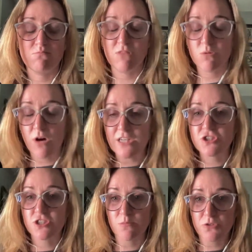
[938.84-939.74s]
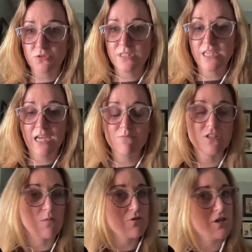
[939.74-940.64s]
we watched some Bruins games.
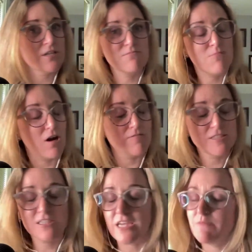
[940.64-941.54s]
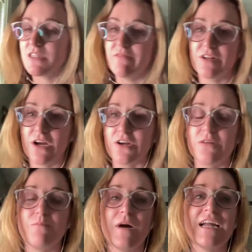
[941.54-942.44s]
Some were good. Obviously, game seven, not
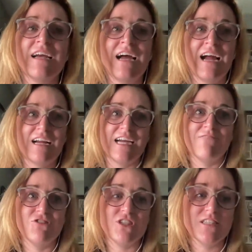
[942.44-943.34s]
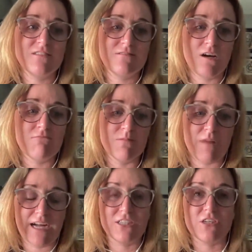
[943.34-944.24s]
good. But it was just a
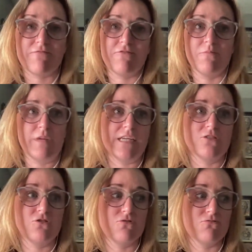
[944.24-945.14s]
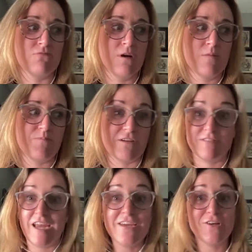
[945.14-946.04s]
reminder for me to, you know,
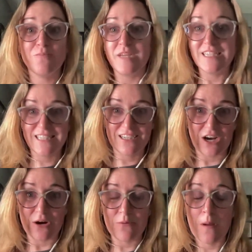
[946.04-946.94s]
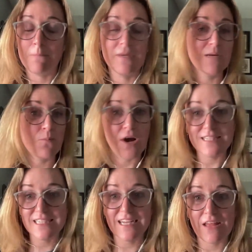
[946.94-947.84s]
take your PTO, be
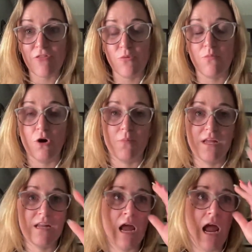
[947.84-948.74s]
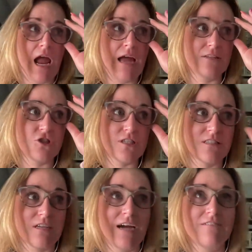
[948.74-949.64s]
present in the moment, and
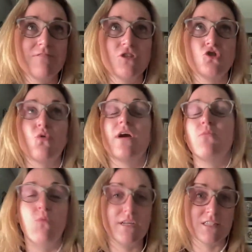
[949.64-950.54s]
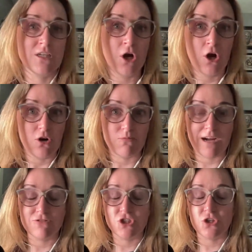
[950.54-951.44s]
just kind of enjoy what's
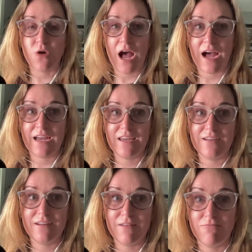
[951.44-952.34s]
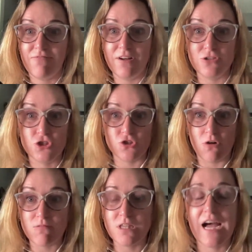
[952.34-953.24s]
around you. I felt so
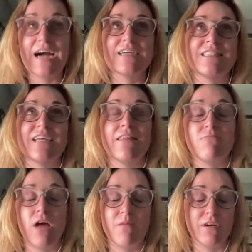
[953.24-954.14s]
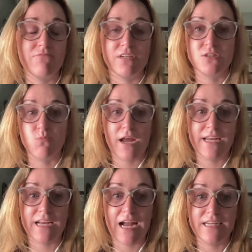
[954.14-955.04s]
relaxed. And then at my friend's
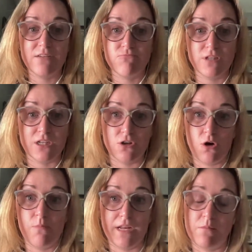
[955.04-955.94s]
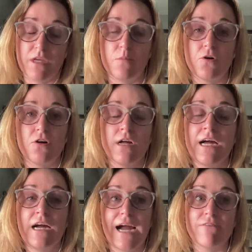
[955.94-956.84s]
wedding, I didn't really know many people
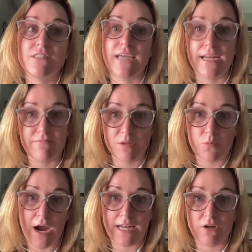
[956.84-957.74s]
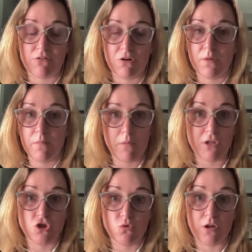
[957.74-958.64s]
outside of the bride and groom and maybe
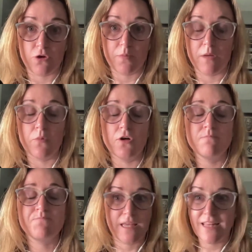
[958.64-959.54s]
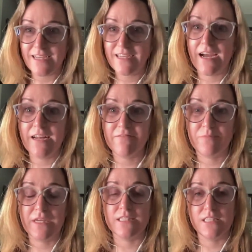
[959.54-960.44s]
two other people. And that can kind of be